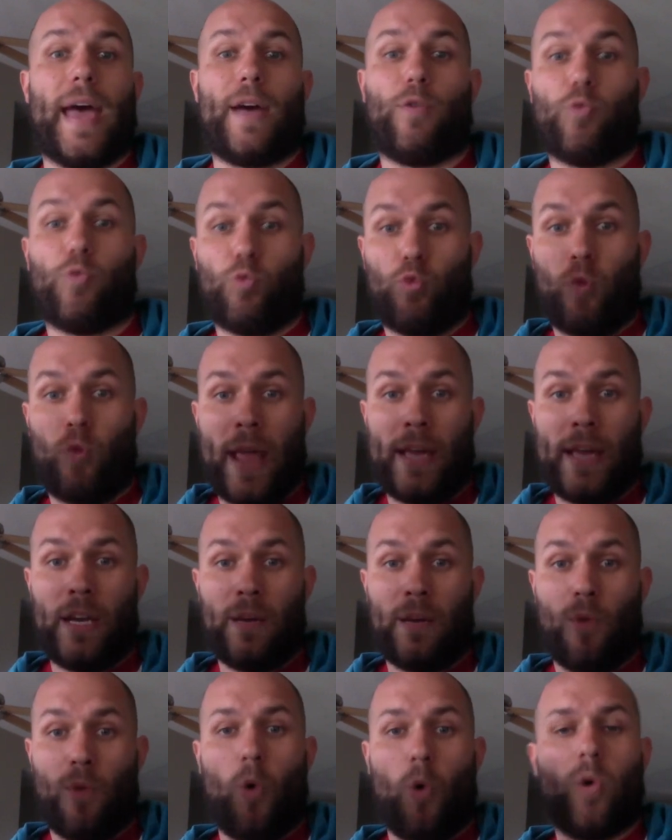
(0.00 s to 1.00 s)

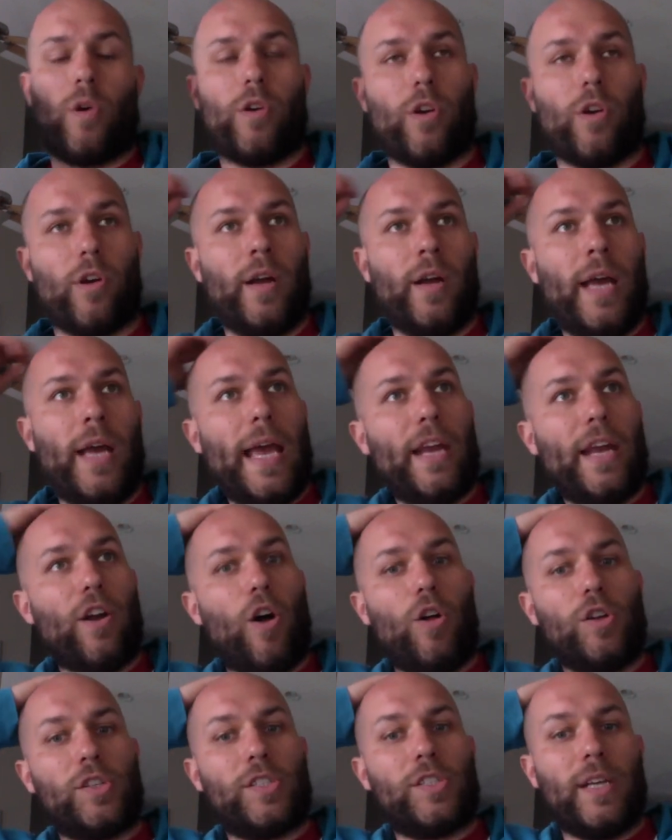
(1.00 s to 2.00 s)
random order, and
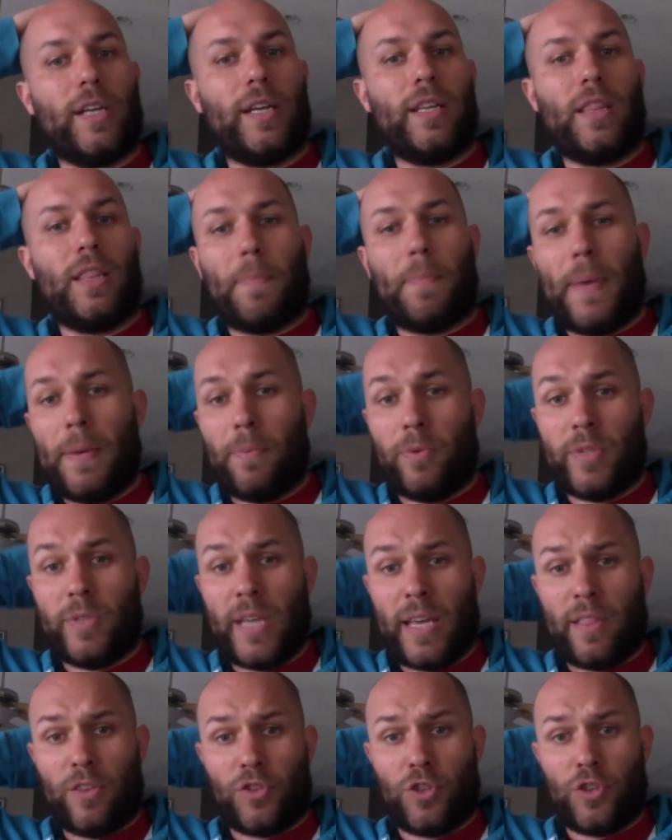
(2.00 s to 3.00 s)
all of a sudden the people
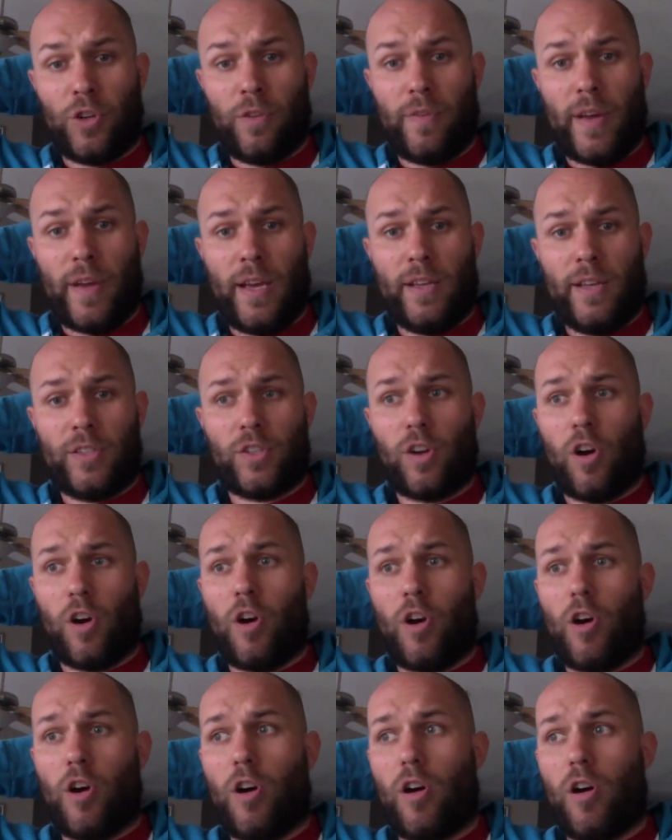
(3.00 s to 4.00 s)
taking the surveys
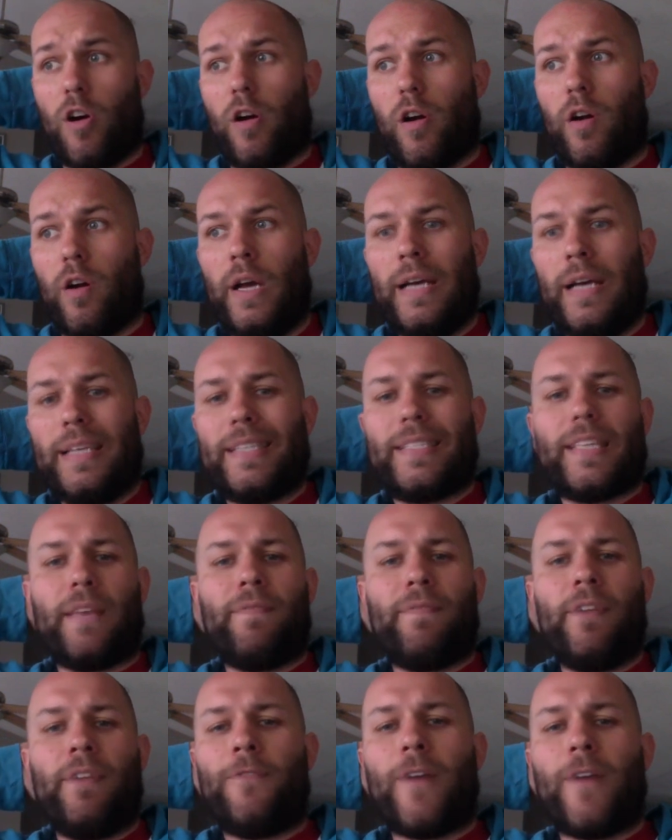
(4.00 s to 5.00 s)
are
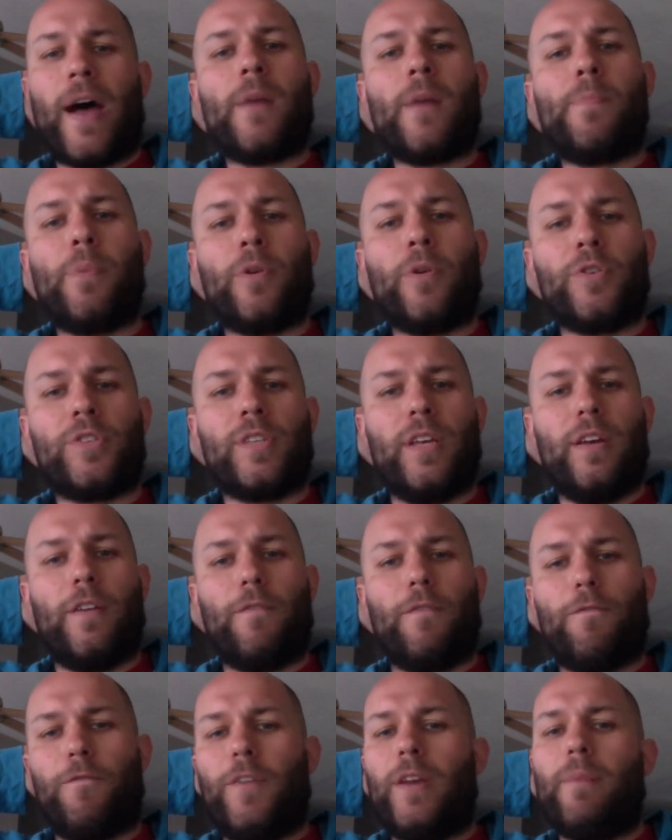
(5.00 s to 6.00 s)
75%
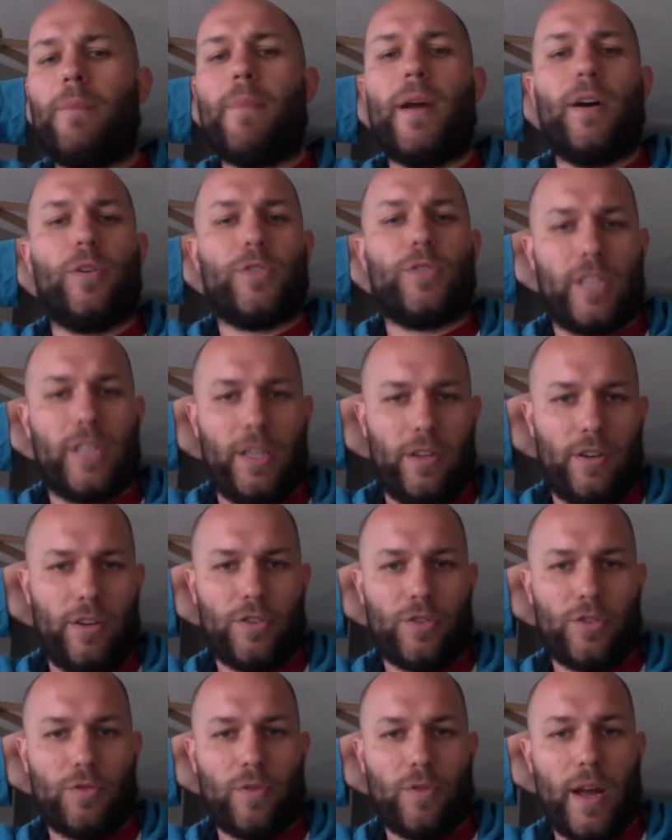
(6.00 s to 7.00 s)
female
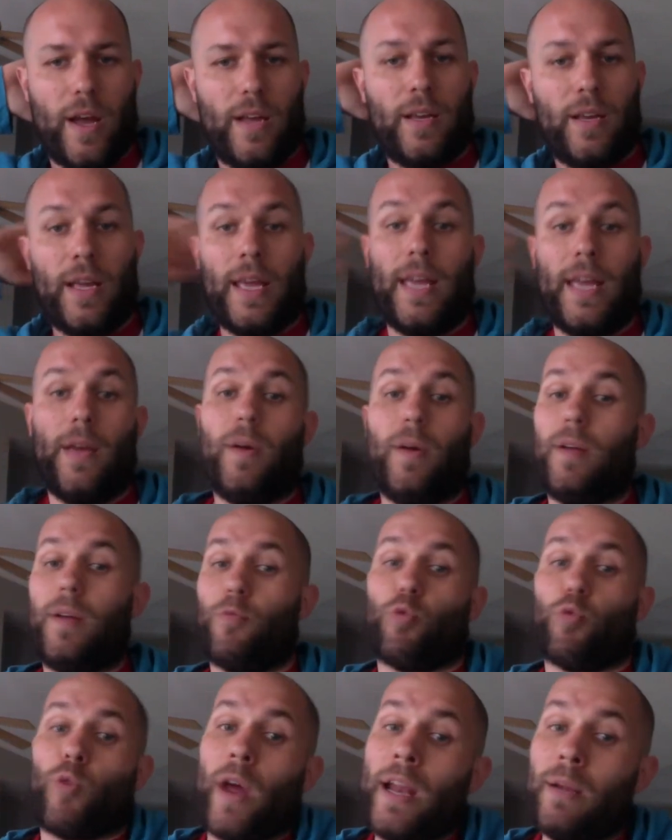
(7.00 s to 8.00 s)
seniors, right? It
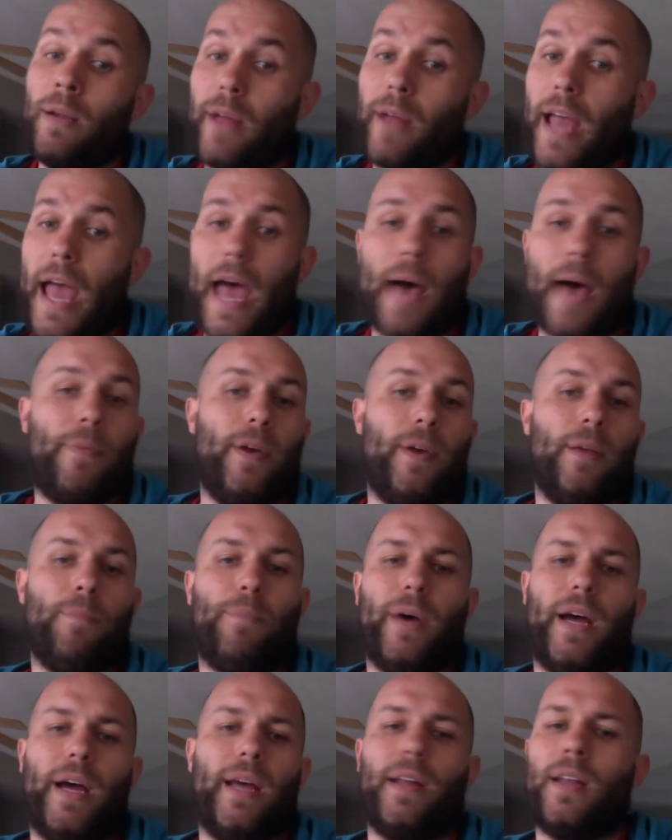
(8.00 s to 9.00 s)
randomly happened,
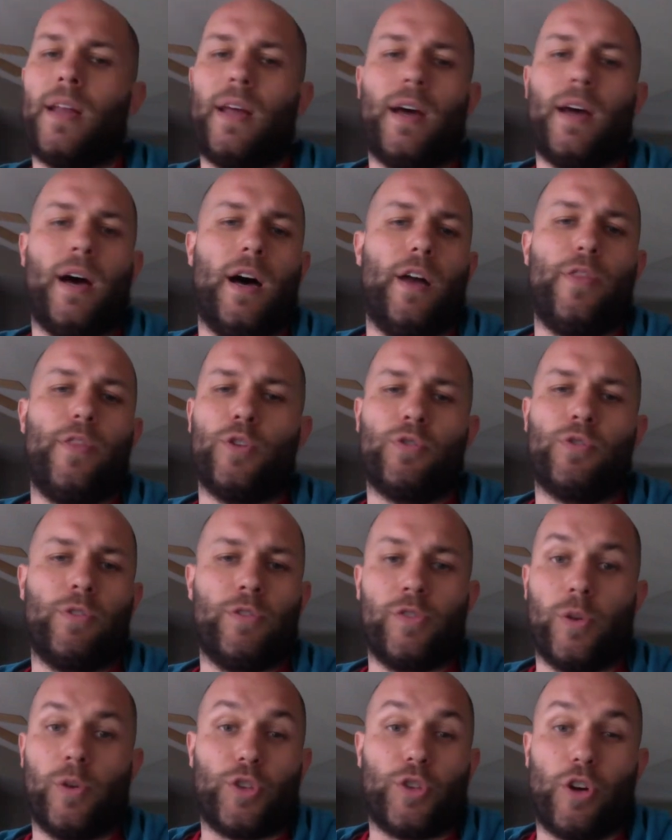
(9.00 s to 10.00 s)
but those
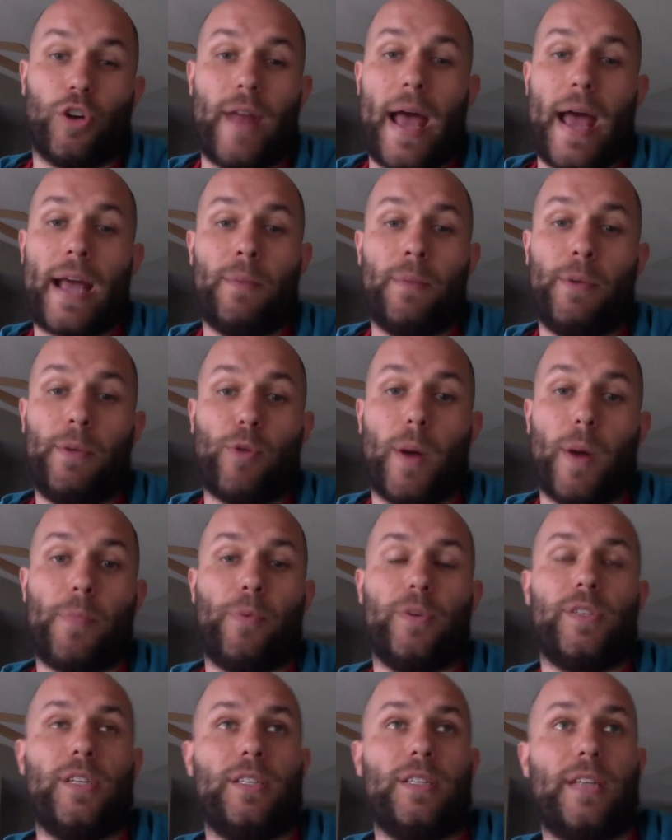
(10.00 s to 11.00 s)
results are not going to be
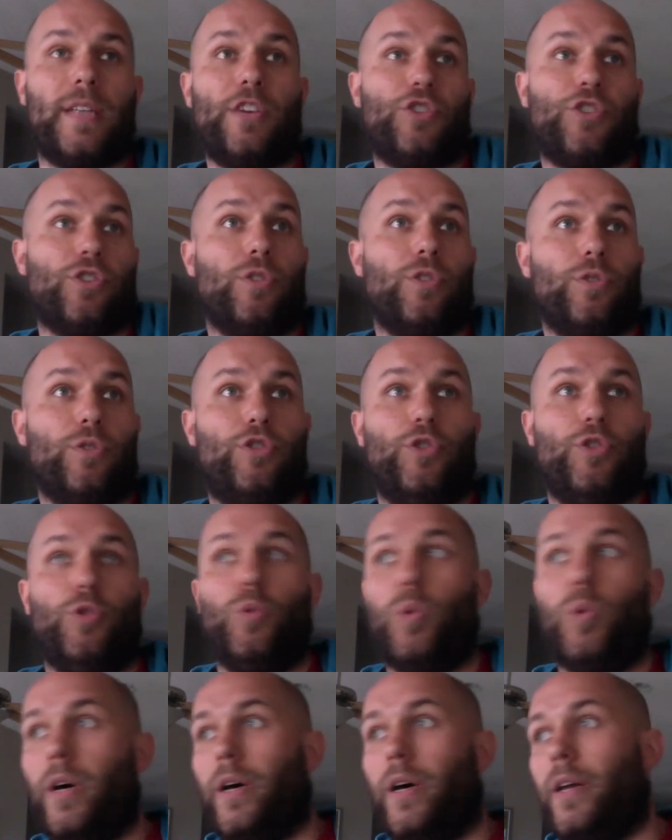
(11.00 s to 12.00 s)
representational to
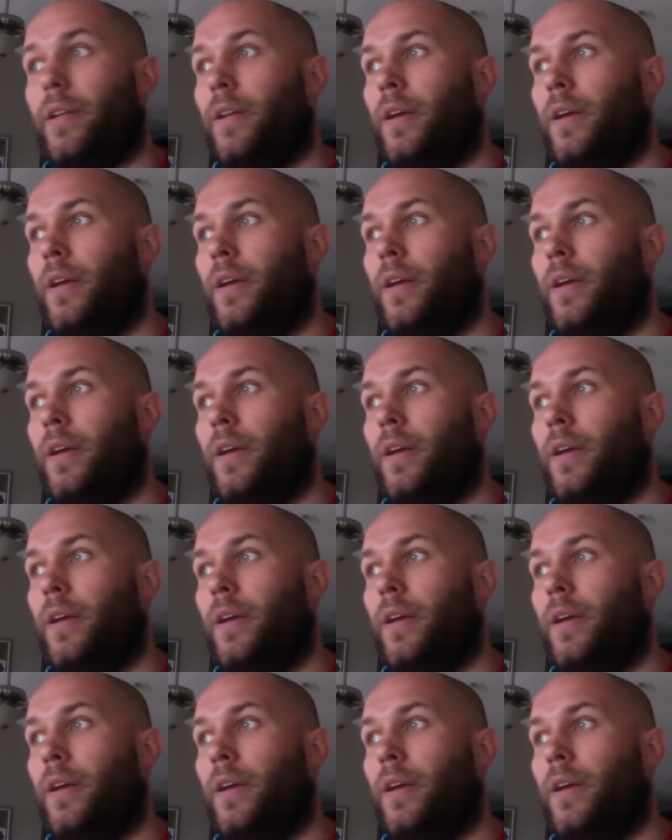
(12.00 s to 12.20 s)
what